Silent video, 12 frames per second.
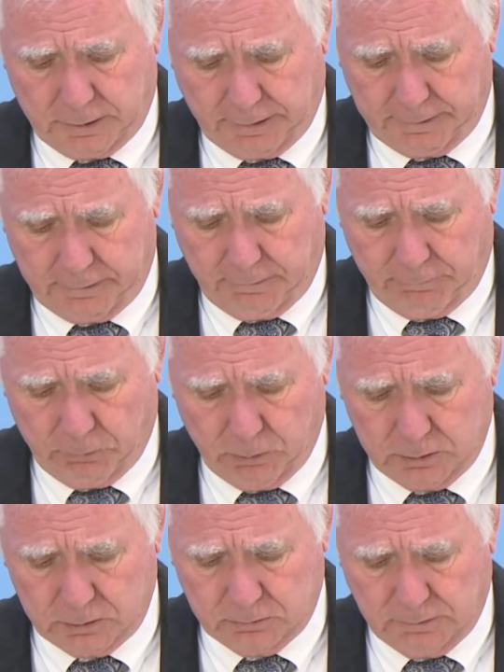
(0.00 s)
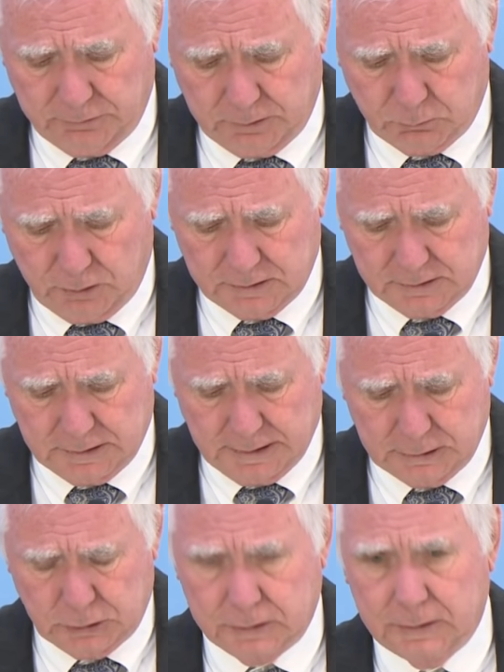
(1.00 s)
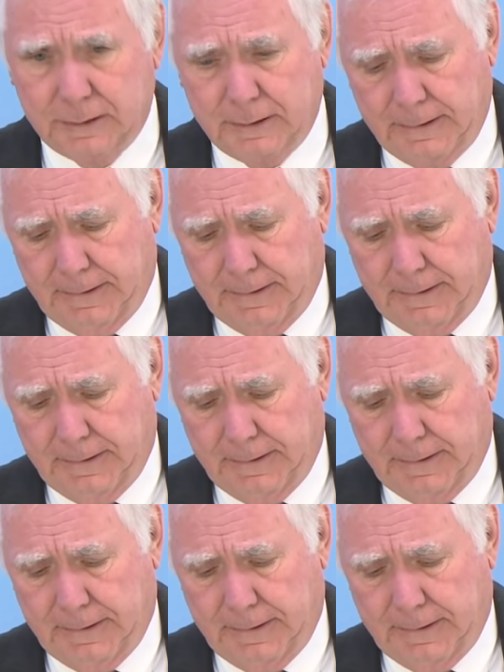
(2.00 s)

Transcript: thank you for a terrific presentation.